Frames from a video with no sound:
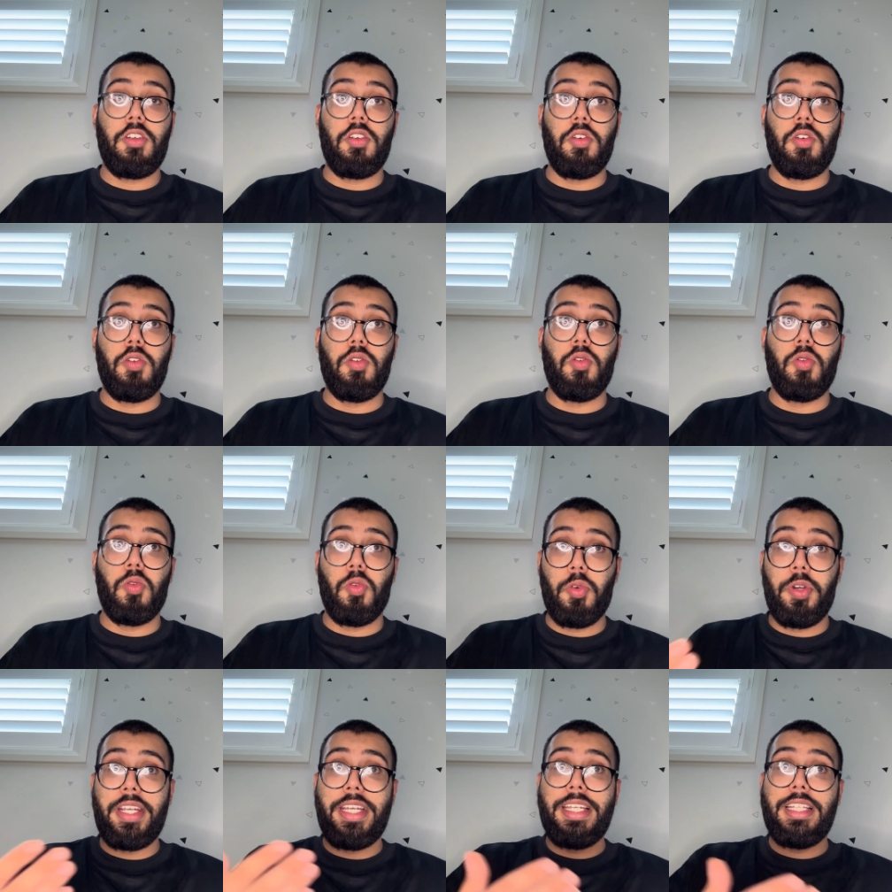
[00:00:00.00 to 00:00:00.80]
you
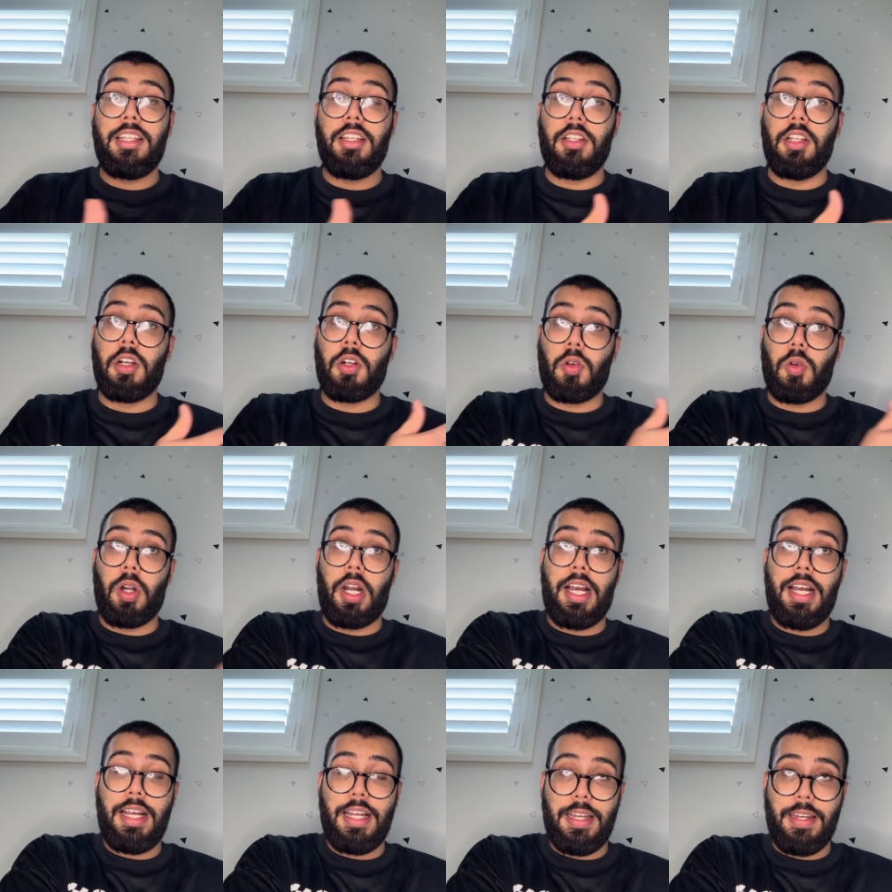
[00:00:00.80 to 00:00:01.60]
read the
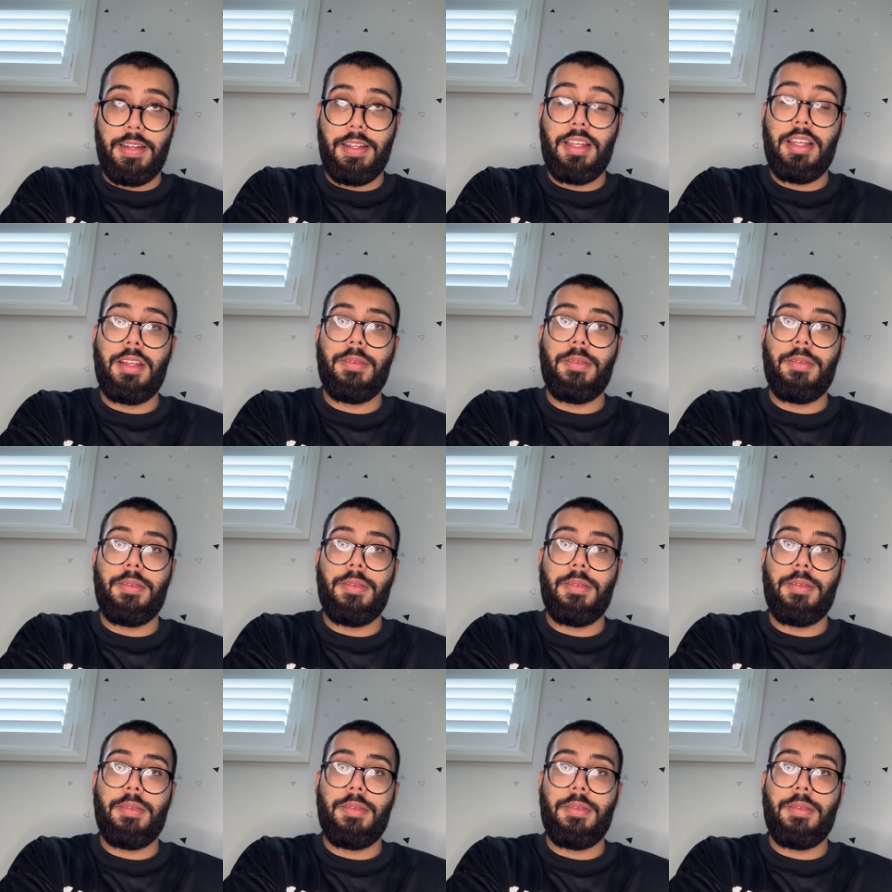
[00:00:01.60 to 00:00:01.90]
Quran